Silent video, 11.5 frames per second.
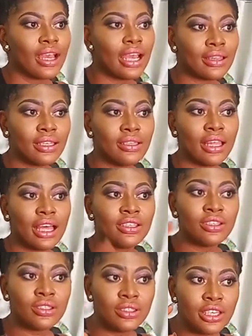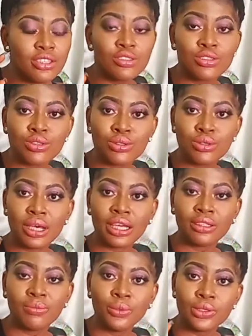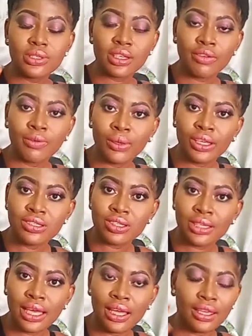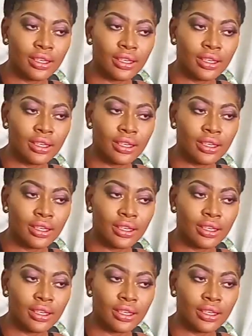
I think that th- these two are the most influential